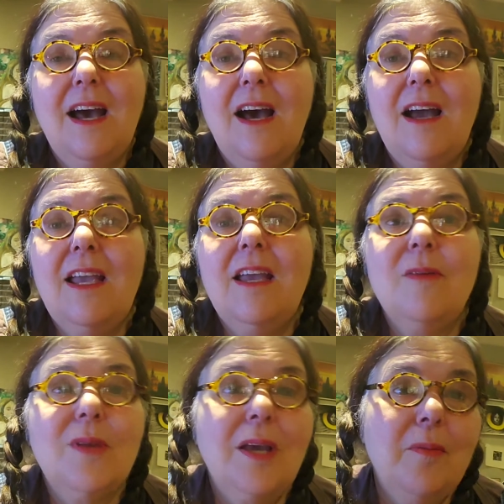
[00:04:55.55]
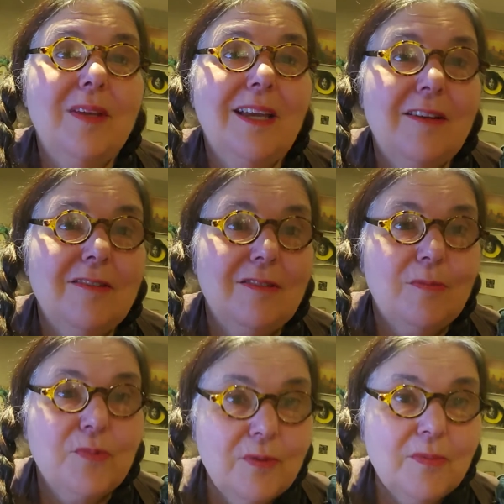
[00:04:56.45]
I am coming out of the
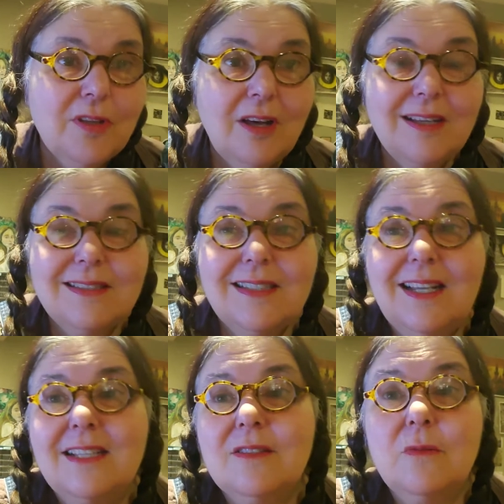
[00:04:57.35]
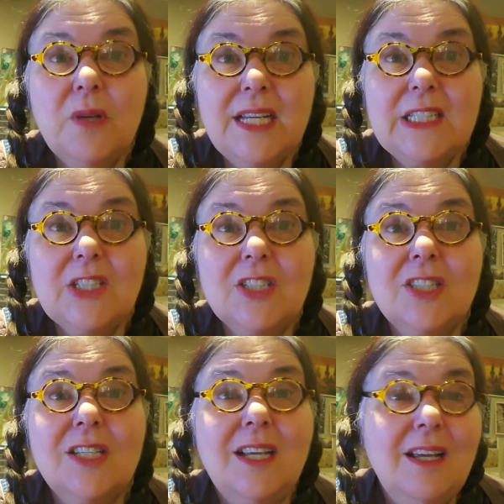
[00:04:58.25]
broom closet as a
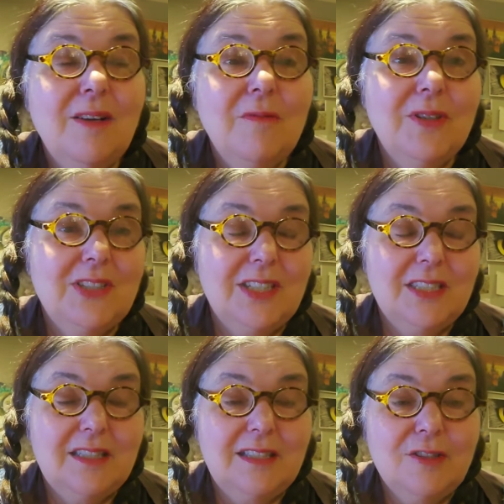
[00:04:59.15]
witch, which is a